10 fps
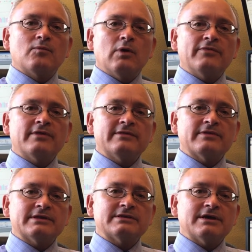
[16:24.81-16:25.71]
one thing
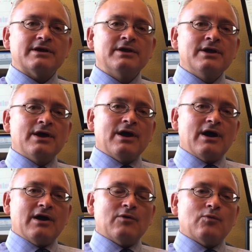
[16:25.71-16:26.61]
that
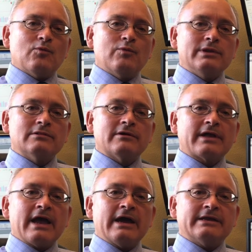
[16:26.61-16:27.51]
we look
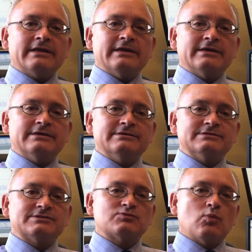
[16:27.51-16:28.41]
at
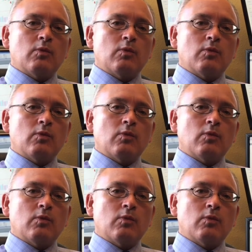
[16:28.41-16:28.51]
is